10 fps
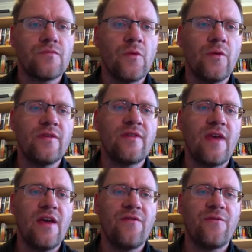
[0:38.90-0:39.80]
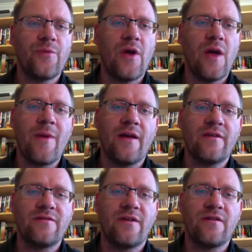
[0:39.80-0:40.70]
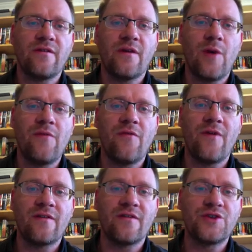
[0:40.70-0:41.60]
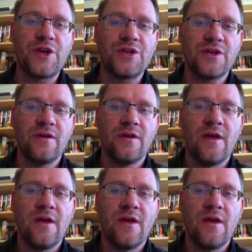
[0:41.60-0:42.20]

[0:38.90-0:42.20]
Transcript: Well, since f prime x tells us how f of x is changing,